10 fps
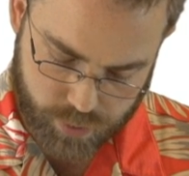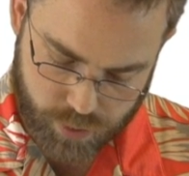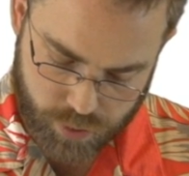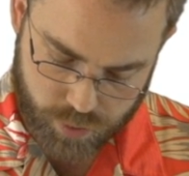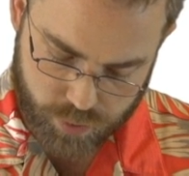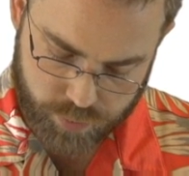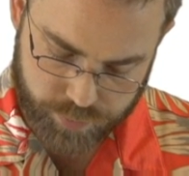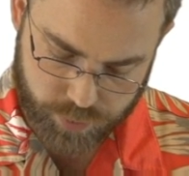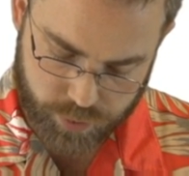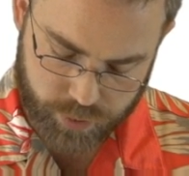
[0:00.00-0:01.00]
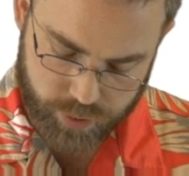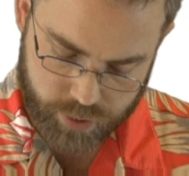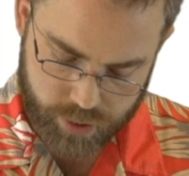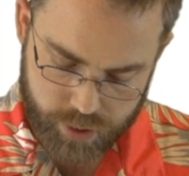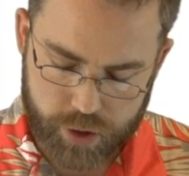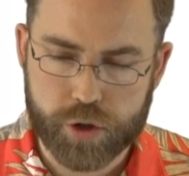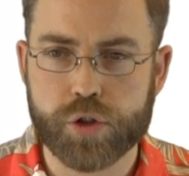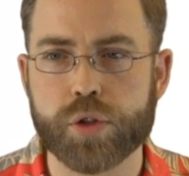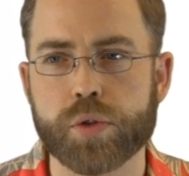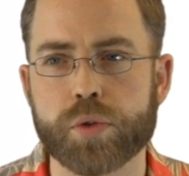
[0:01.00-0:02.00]
over
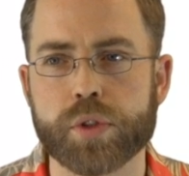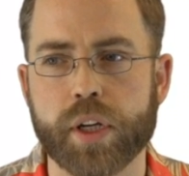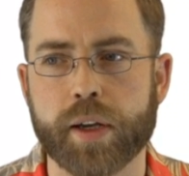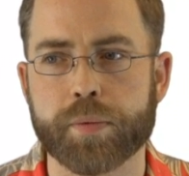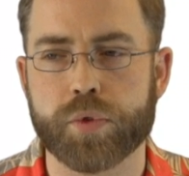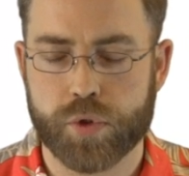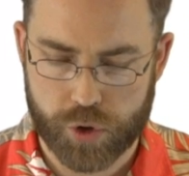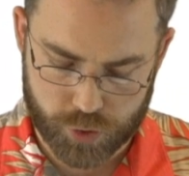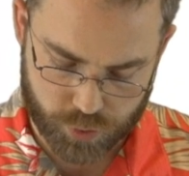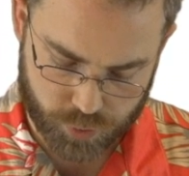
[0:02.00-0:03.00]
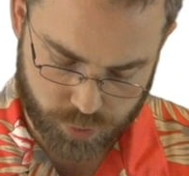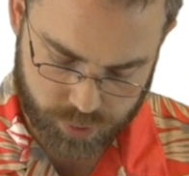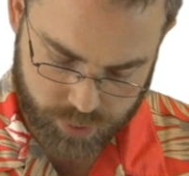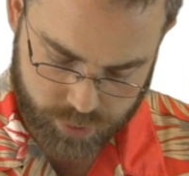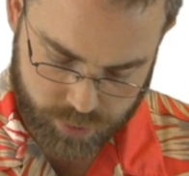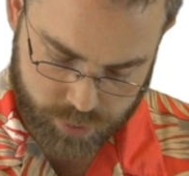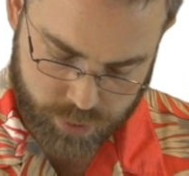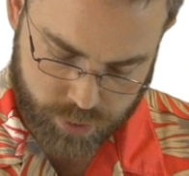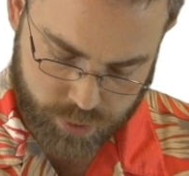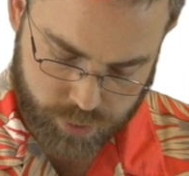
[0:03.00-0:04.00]
2 times 2.
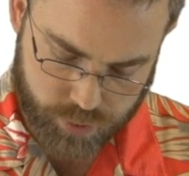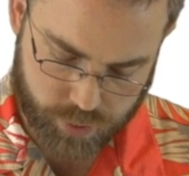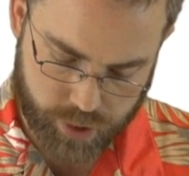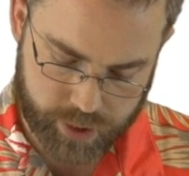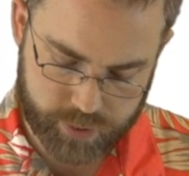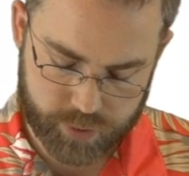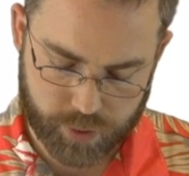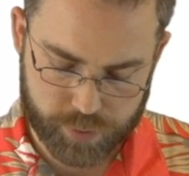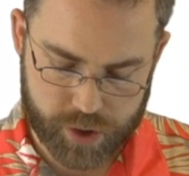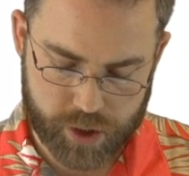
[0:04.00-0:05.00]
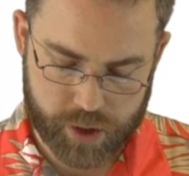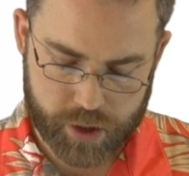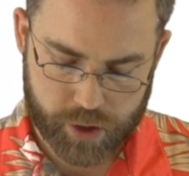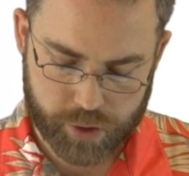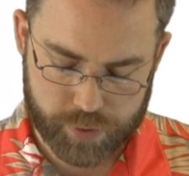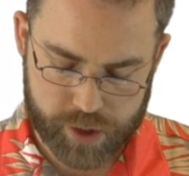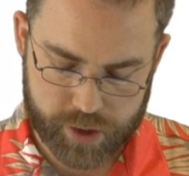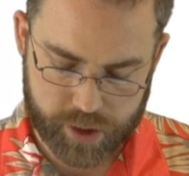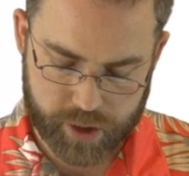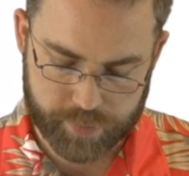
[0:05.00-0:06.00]
So that's 3. 3
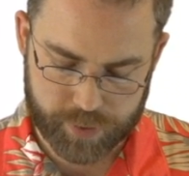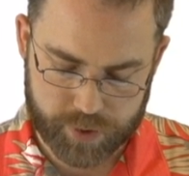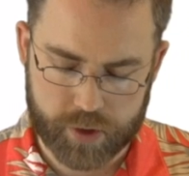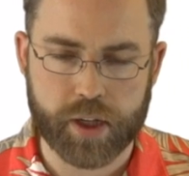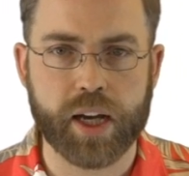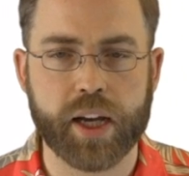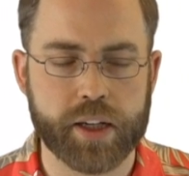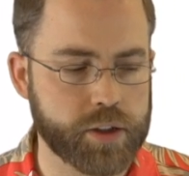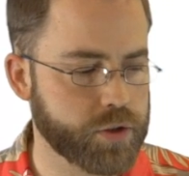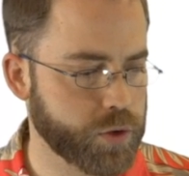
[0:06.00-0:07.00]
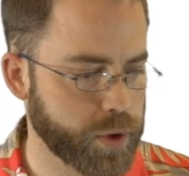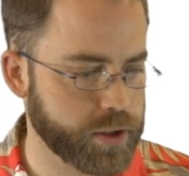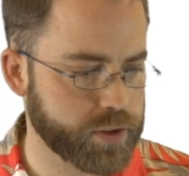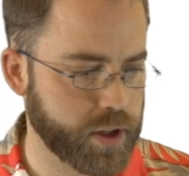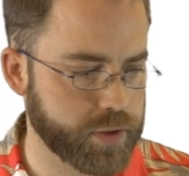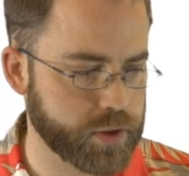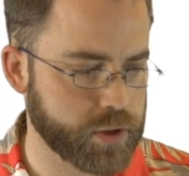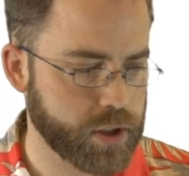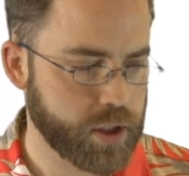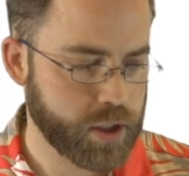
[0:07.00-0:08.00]
times 9 is 27.